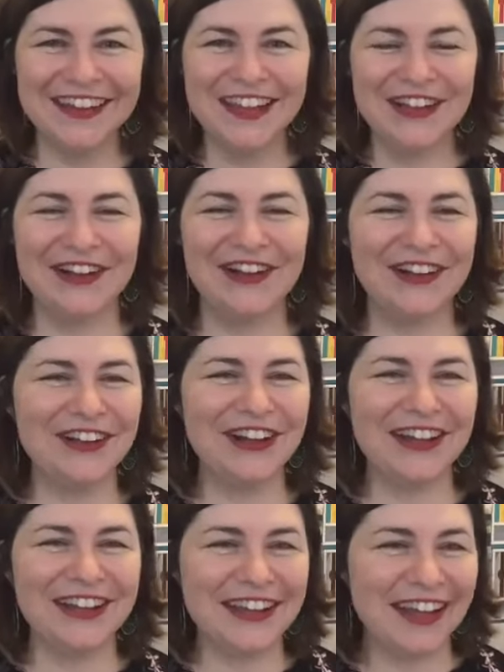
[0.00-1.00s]
Oh,
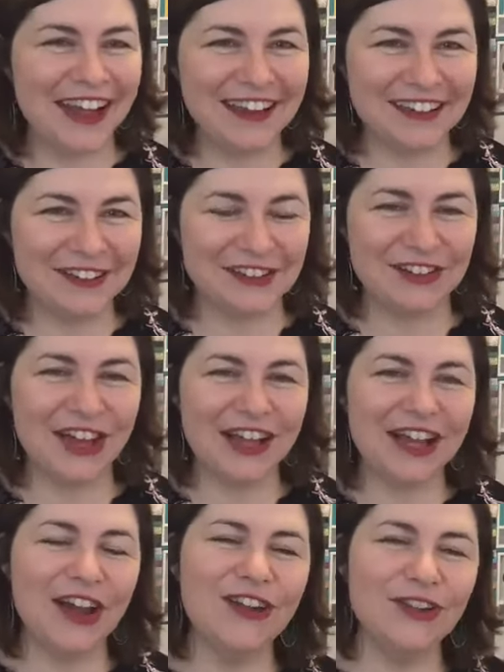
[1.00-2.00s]
I hate it.
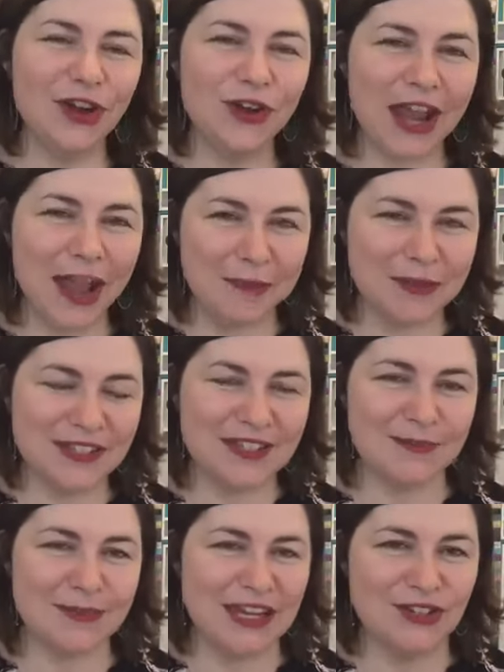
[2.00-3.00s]
Like, I know it happens
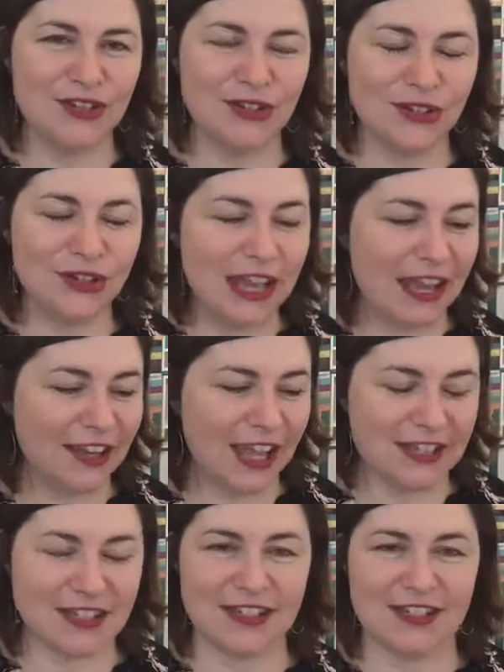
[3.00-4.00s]
to me too, and
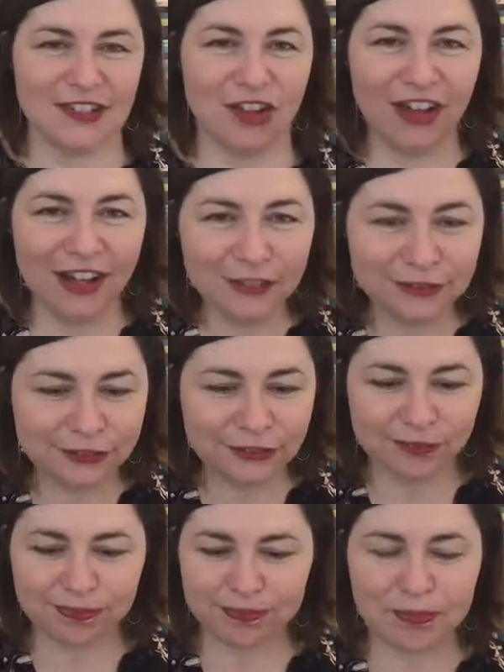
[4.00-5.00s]
that's just life.
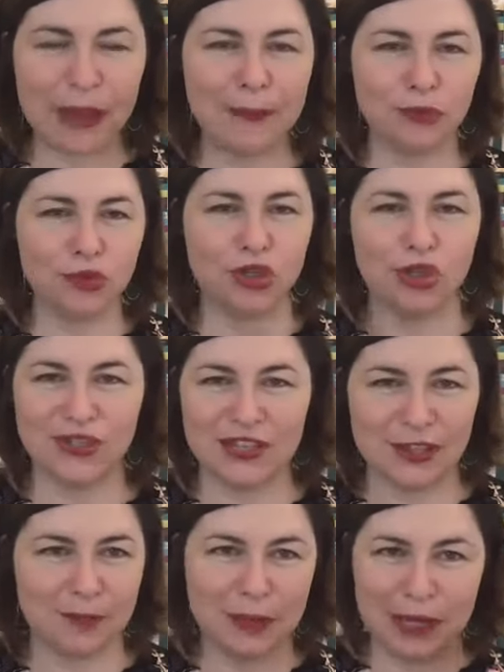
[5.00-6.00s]
People choose
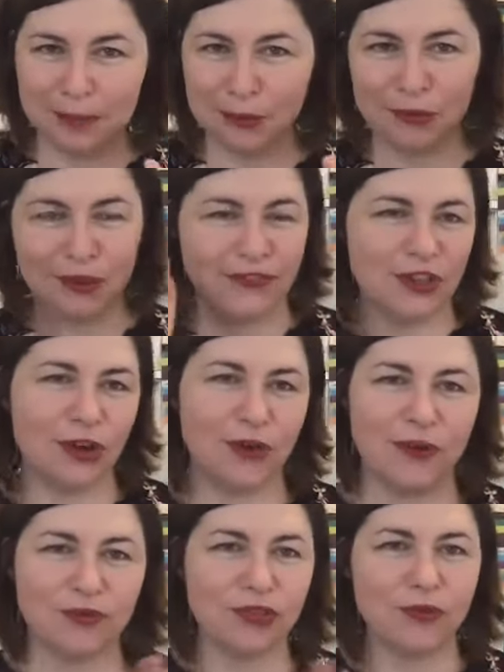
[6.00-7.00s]
other people and they go
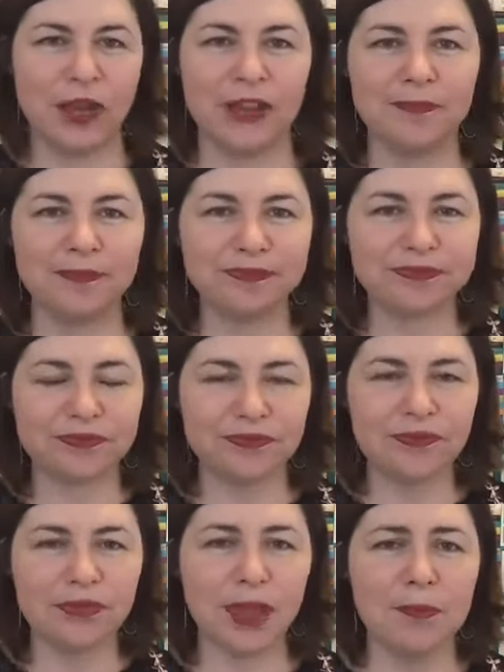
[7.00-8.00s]
everywhere.
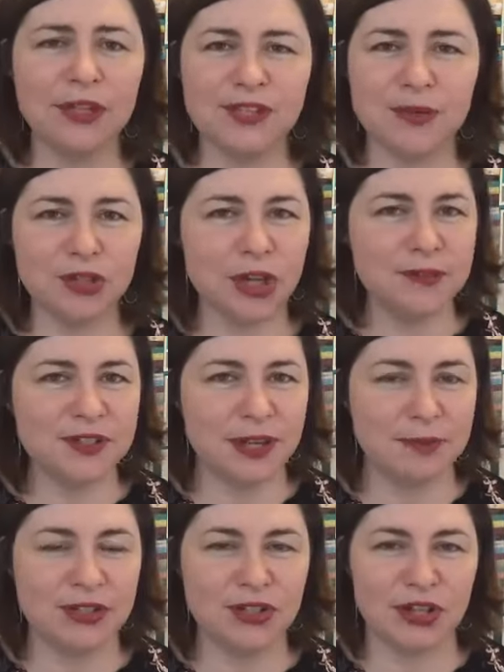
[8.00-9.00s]
But sometimes
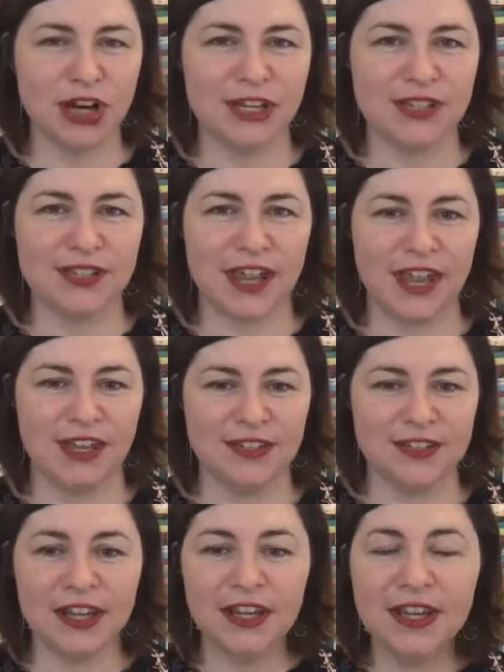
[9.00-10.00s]
demonstrators
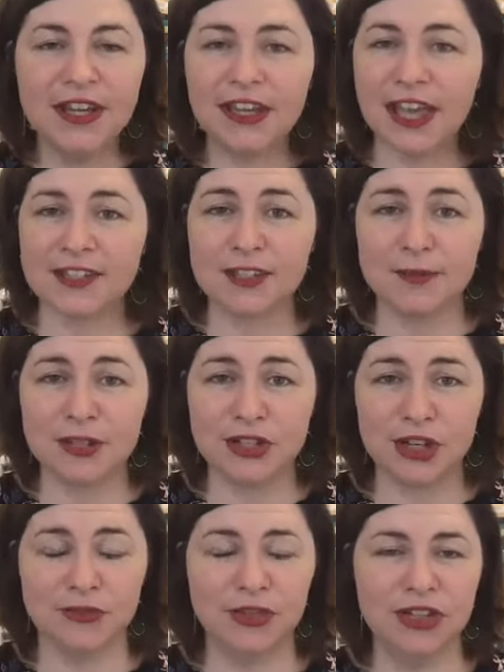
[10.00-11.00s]
and customers
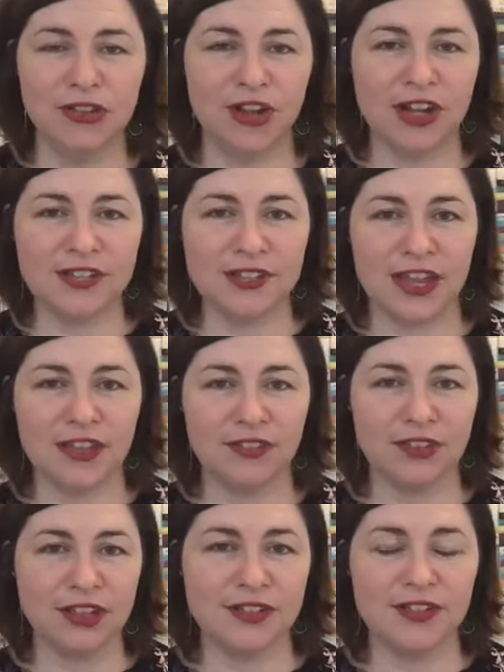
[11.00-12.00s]
don't realize that
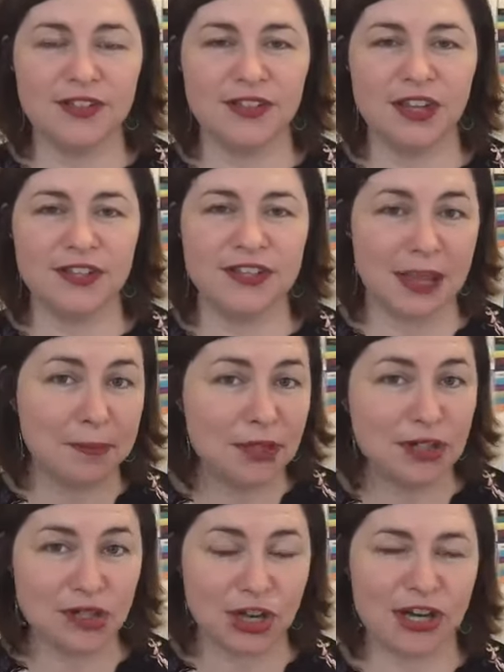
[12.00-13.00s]
their
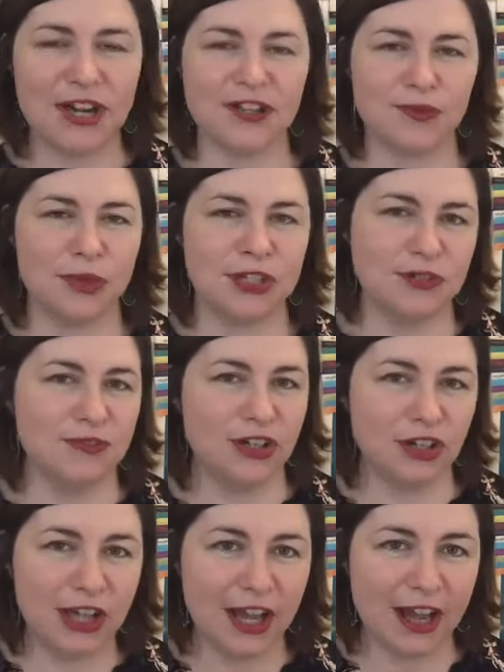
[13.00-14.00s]
demonstrator has worked
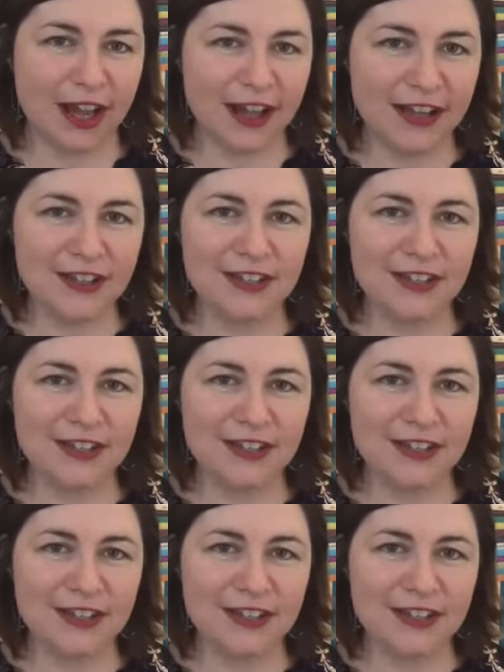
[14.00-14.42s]
very hard